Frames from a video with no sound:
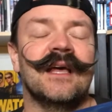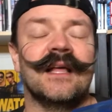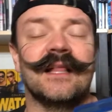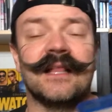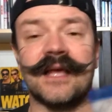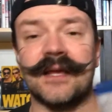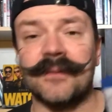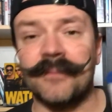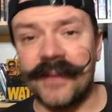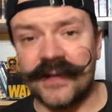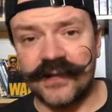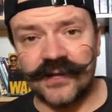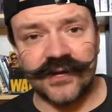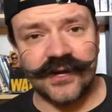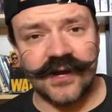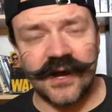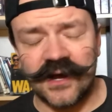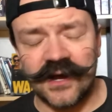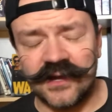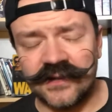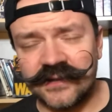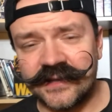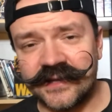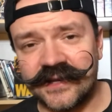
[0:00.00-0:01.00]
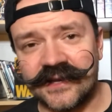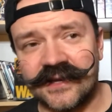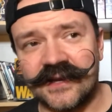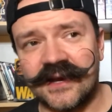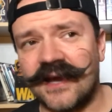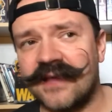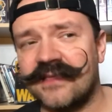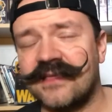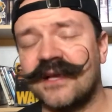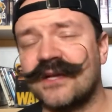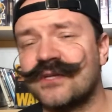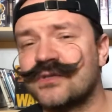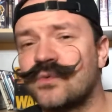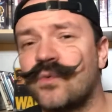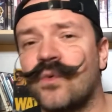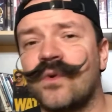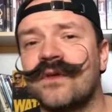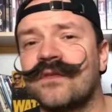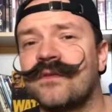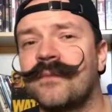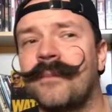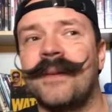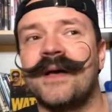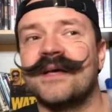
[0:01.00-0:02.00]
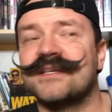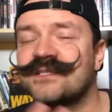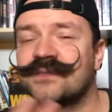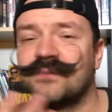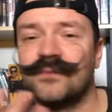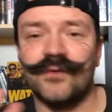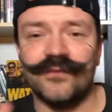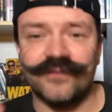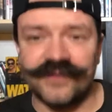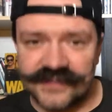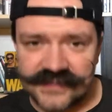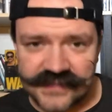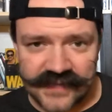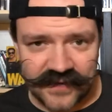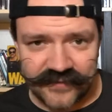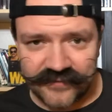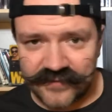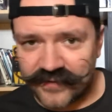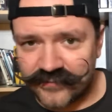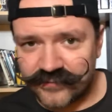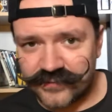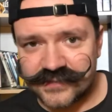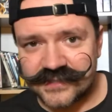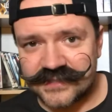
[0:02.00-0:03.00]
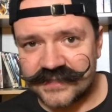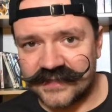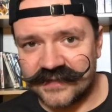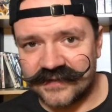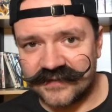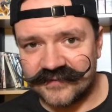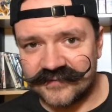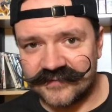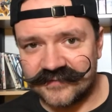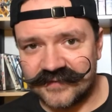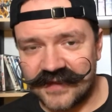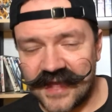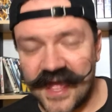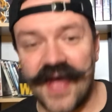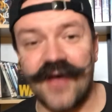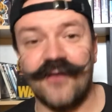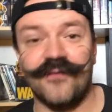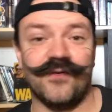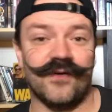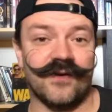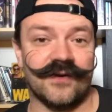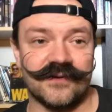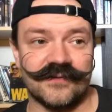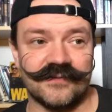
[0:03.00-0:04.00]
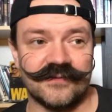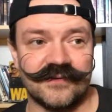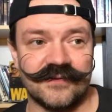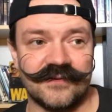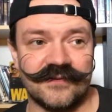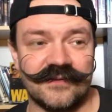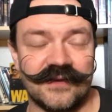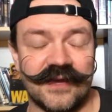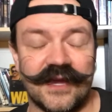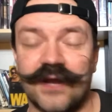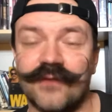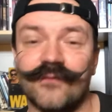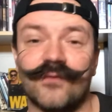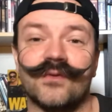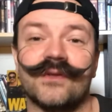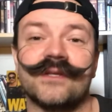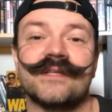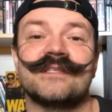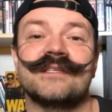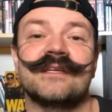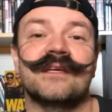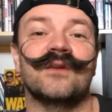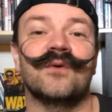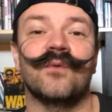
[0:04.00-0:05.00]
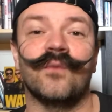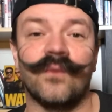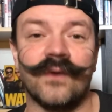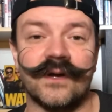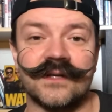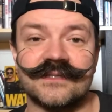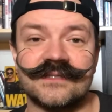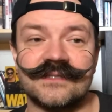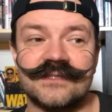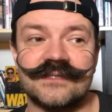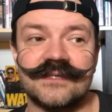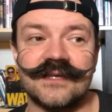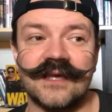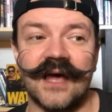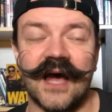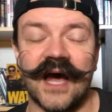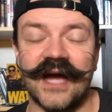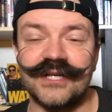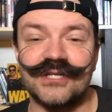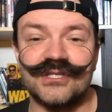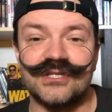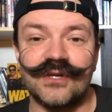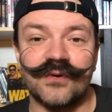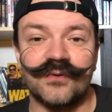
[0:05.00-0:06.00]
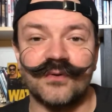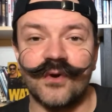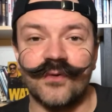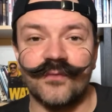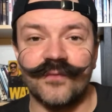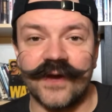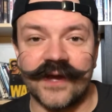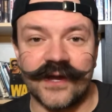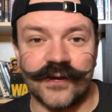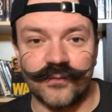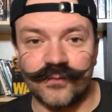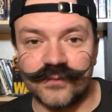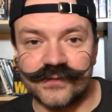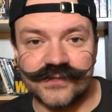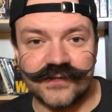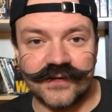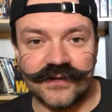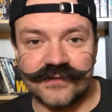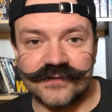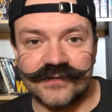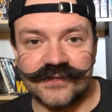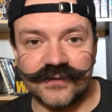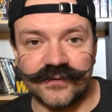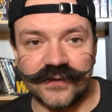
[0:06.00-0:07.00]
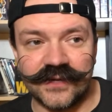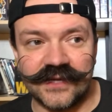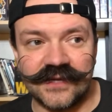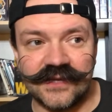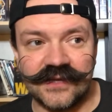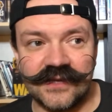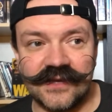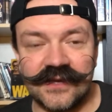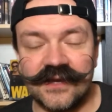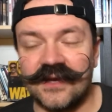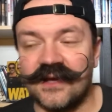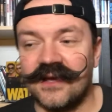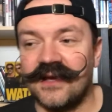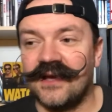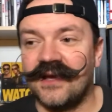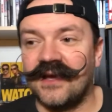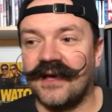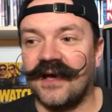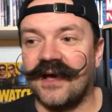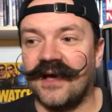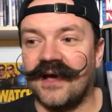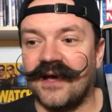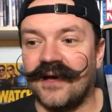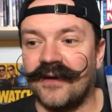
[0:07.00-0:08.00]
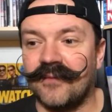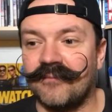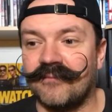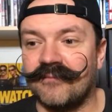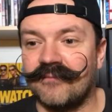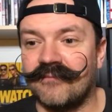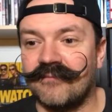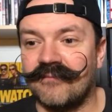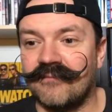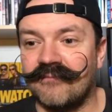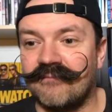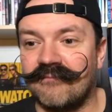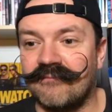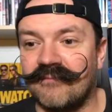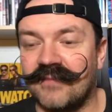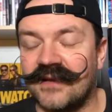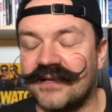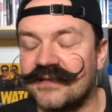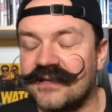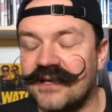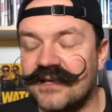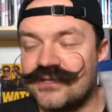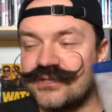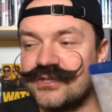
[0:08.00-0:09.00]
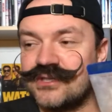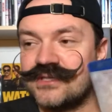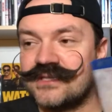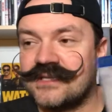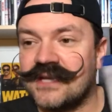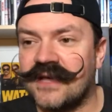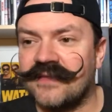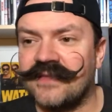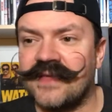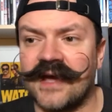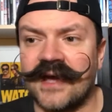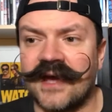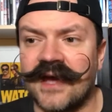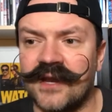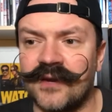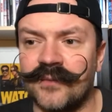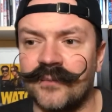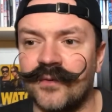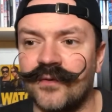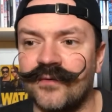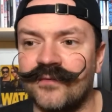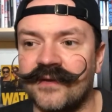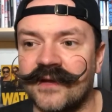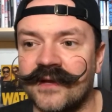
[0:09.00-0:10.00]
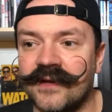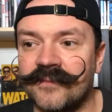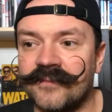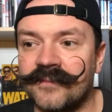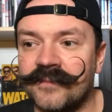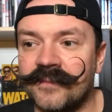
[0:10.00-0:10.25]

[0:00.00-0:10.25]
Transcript: Like Melancholia, I think, is one of the best movies I've ever seen, ever. And I've only seen it once. I just don't know if I can return to it. Um, it it's just not that kind of movie.